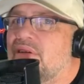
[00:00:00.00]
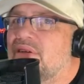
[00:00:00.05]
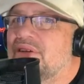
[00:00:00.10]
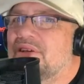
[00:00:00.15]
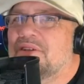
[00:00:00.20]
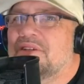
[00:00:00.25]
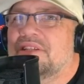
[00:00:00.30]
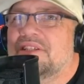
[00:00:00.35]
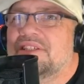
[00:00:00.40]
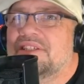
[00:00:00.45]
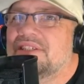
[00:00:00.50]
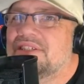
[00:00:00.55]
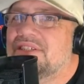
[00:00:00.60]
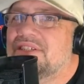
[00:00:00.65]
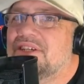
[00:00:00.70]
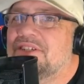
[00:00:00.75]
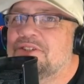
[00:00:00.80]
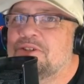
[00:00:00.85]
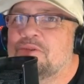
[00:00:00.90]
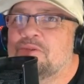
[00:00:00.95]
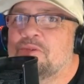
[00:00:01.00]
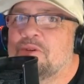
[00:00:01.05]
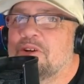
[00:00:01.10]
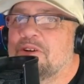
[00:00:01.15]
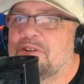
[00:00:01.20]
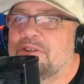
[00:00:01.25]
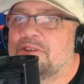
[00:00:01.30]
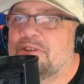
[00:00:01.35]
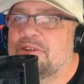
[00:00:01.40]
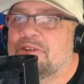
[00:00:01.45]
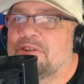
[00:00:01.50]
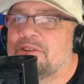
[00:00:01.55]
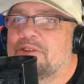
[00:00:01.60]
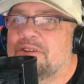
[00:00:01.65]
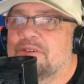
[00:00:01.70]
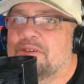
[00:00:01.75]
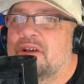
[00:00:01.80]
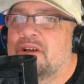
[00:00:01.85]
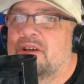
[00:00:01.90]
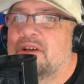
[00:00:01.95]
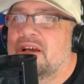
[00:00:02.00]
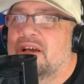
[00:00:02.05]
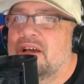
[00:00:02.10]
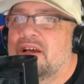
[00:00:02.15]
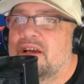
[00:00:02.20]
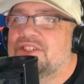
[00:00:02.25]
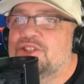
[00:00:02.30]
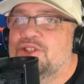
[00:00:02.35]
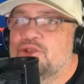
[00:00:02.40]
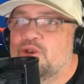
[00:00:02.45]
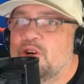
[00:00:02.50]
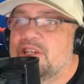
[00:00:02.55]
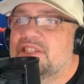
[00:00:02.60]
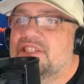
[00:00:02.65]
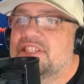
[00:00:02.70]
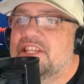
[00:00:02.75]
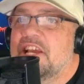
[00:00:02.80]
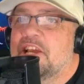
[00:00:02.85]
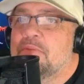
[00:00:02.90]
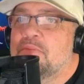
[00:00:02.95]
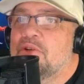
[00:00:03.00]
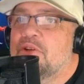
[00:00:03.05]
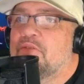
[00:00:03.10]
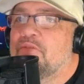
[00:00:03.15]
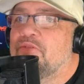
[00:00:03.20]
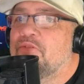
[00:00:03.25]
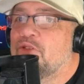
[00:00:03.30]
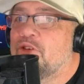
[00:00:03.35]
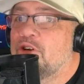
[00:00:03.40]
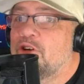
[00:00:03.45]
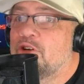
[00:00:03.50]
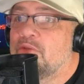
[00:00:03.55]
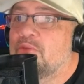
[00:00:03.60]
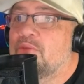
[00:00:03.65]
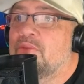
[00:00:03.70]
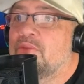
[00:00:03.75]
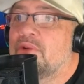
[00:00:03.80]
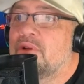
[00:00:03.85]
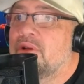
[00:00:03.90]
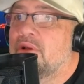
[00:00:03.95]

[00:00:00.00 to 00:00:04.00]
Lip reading: and this is such a weird deal, a joint statement from